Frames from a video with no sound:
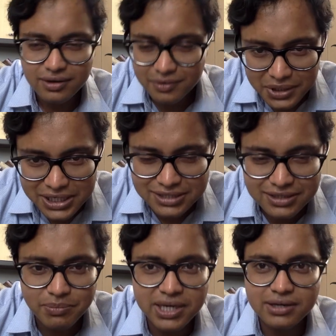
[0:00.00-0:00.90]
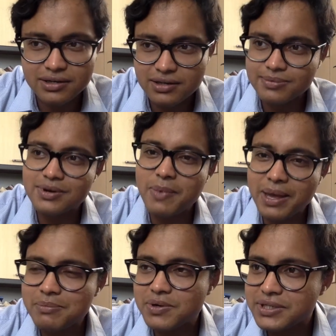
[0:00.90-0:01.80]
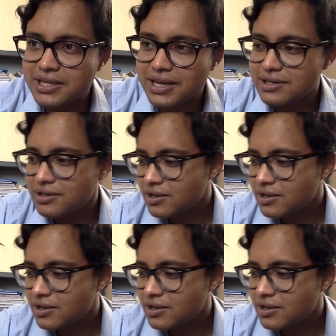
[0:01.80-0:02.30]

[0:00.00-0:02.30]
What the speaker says: What does it mean? If you remember, we said